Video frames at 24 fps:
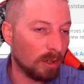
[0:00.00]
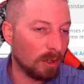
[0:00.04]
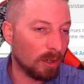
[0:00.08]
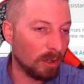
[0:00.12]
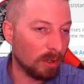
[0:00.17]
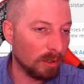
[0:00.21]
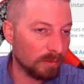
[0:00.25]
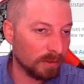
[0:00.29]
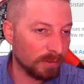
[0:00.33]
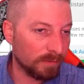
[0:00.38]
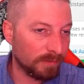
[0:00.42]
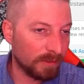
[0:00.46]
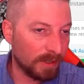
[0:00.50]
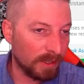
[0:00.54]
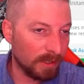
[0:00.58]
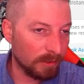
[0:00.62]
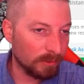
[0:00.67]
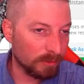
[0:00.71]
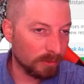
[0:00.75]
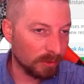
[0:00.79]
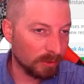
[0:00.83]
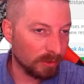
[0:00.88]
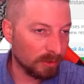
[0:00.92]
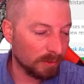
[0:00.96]
All of our
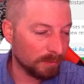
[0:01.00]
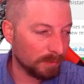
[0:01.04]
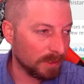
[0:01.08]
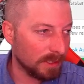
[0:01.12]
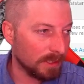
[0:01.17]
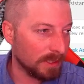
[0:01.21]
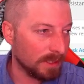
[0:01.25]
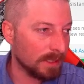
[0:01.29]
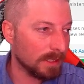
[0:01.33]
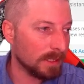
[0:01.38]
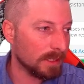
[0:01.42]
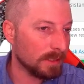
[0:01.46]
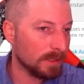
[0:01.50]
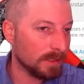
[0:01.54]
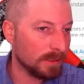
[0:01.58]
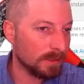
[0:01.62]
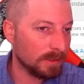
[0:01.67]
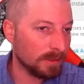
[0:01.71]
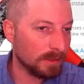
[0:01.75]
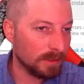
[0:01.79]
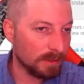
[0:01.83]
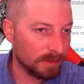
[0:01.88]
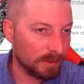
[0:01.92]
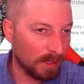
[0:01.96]
files are going to be
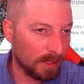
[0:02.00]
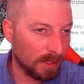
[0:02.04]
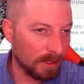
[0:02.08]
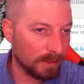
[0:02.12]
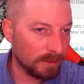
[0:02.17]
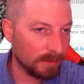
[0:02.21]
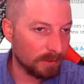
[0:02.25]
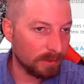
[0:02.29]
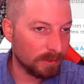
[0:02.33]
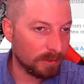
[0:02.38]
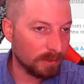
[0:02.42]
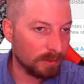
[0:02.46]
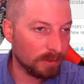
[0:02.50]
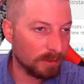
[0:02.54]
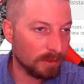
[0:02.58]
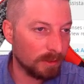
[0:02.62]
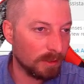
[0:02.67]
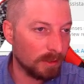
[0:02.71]
in designs.